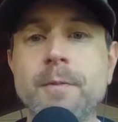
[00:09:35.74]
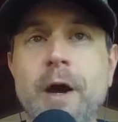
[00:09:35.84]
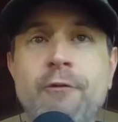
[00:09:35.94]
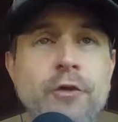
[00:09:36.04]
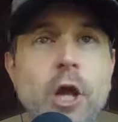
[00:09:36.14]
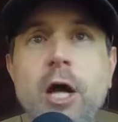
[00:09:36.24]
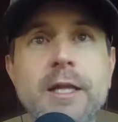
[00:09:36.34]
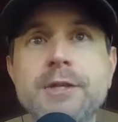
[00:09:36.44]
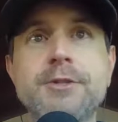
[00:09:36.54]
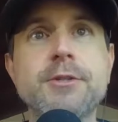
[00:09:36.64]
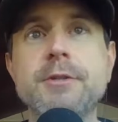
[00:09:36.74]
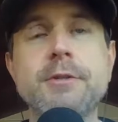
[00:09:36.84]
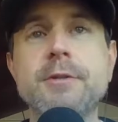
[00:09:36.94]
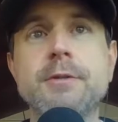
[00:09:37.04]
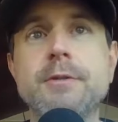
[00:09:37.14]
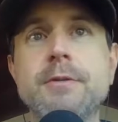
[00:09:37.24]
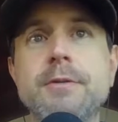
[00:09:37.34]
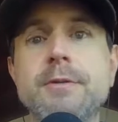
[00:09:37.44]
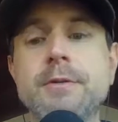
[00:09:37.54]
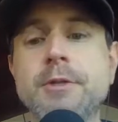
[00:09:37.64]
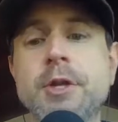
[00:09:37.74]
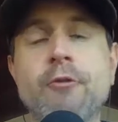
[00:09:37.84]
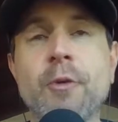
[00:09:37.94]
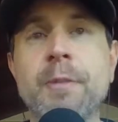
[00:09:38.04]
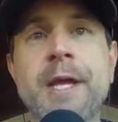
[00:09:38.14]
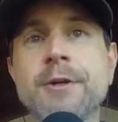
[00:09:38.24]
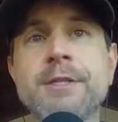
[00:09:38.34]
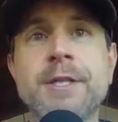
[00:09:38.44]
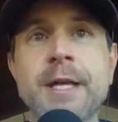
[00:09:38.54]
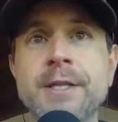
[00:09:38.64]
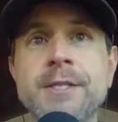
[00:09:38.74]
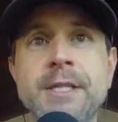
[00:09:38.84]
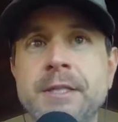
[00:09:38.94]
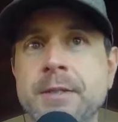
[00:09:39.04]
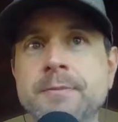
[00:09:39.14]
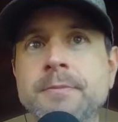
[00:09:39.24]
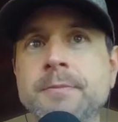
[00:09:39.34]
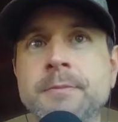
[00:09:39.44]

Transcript: a flawless, from here to the end of the season,